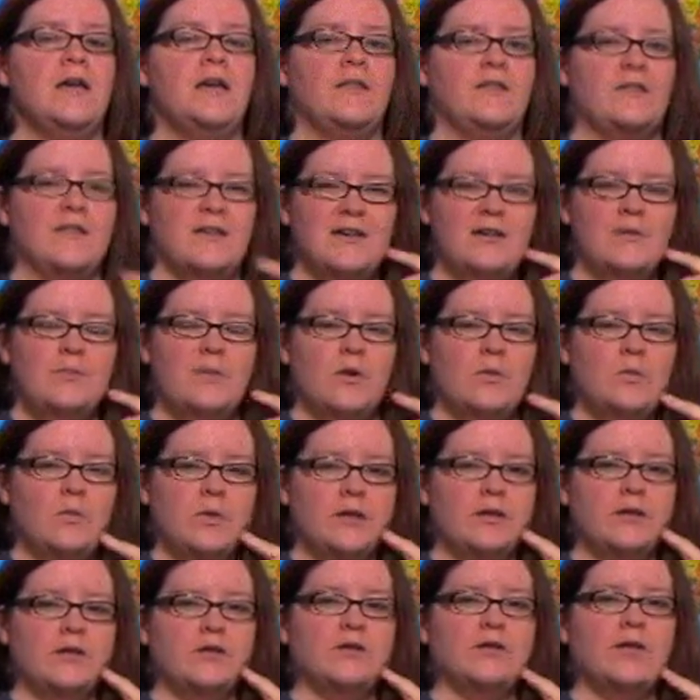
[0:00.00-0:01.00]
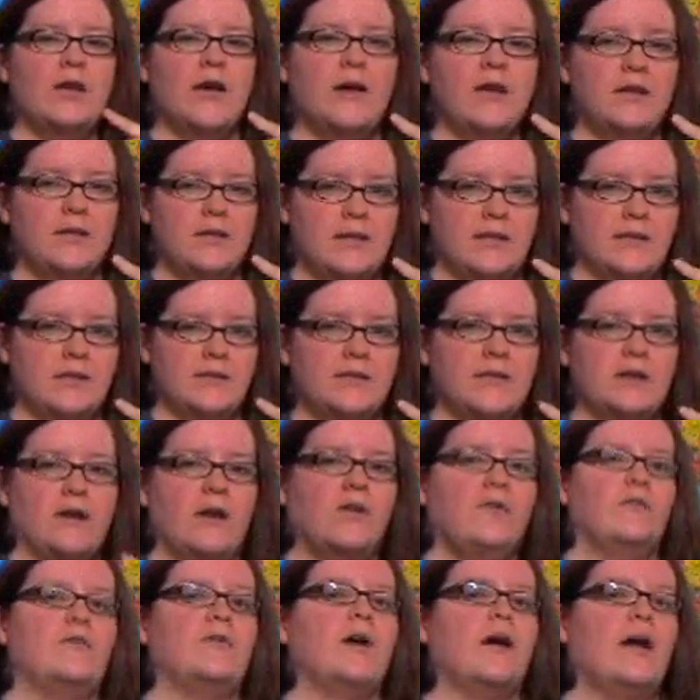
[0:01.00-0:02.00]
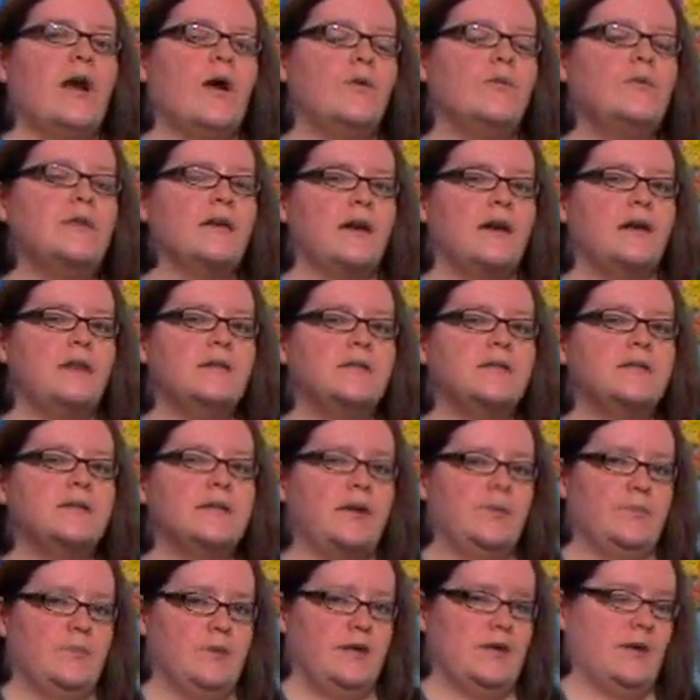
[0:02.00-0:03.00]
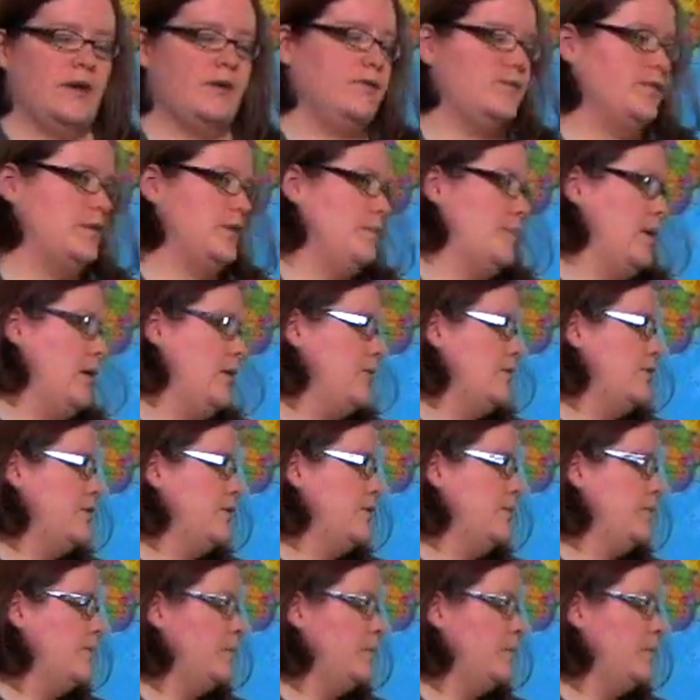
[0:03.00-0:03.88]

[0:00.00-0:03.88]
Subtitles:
Think about where your tongue is and how the air is coming out of your mouth.